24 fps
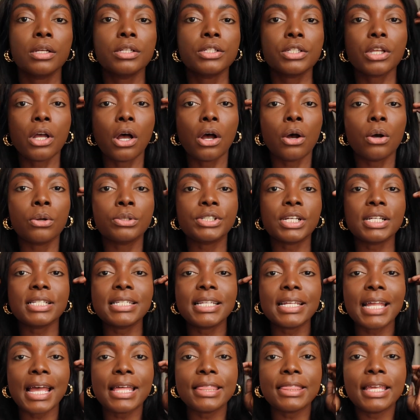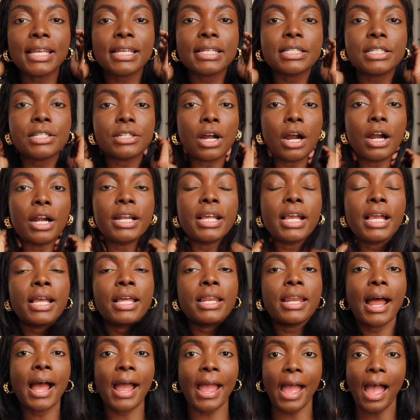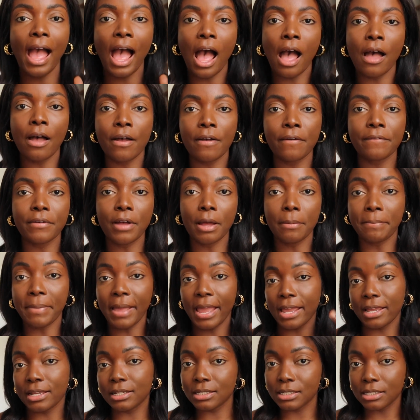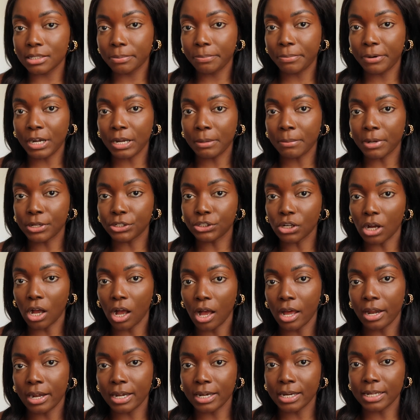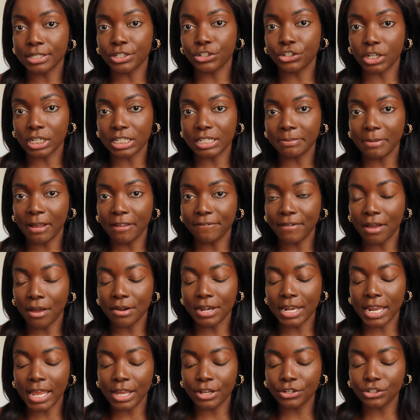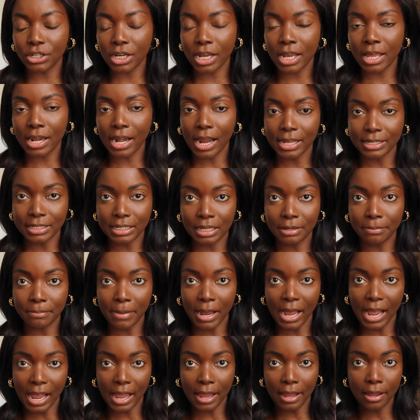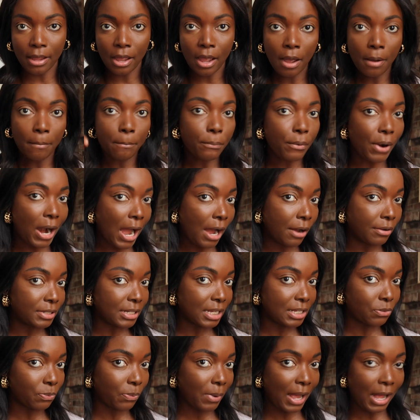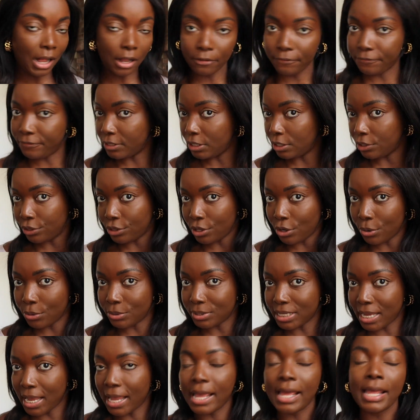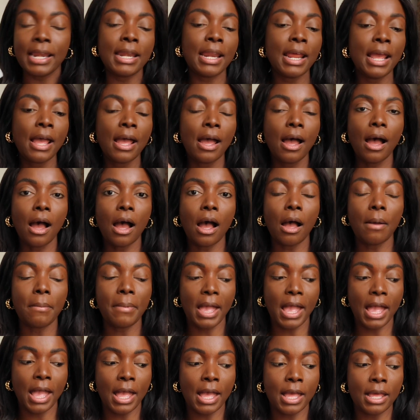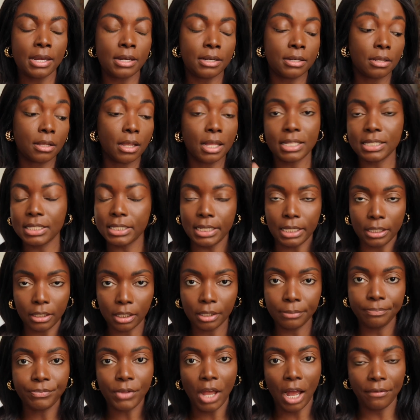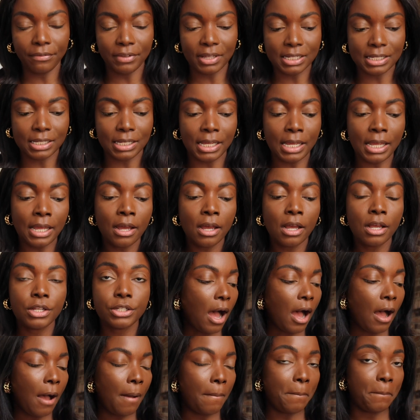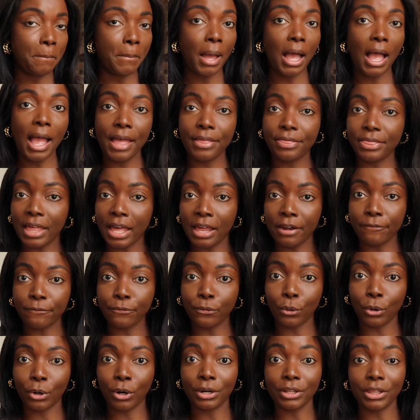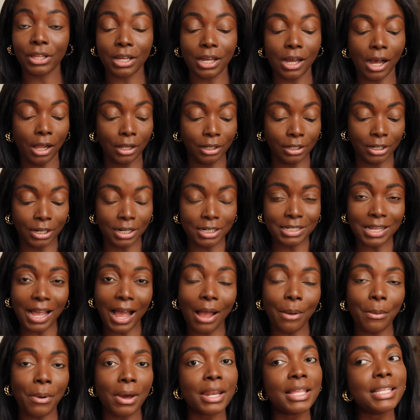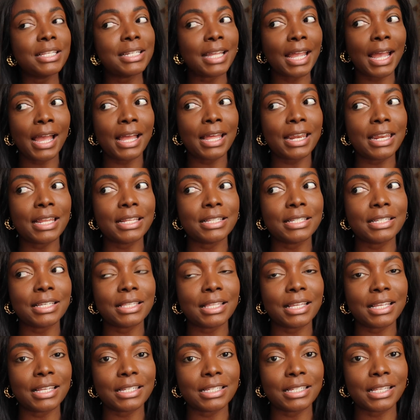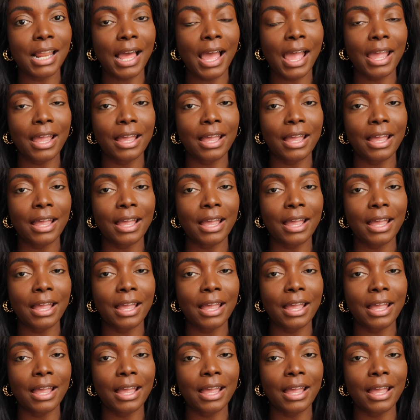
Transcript: So just to get things started, I have a base pretty much on, and it's just my foundation. I did my brows as well, filled those in, and concealer, obviously. And then for the colors, I wanted to get into this